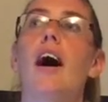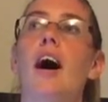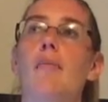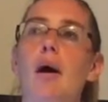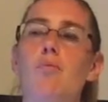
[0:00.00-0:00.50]

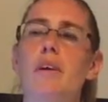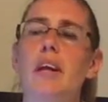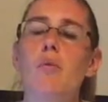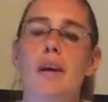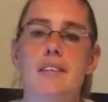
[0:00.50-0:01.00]
Um, I
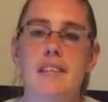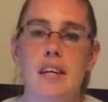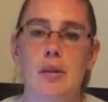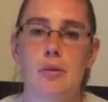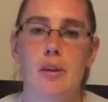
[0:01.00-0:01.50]
really want to see
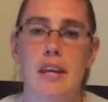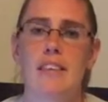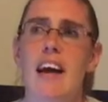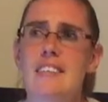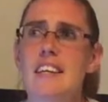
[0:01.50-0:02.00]
it in
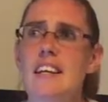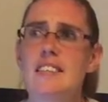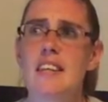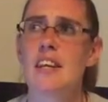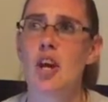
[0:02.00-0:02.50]
3D. Last night I
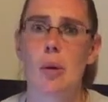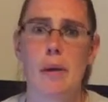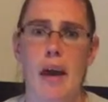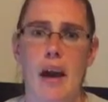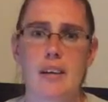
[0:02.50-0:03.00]
seen it in
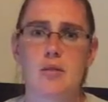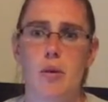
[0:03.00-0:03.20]
RPX,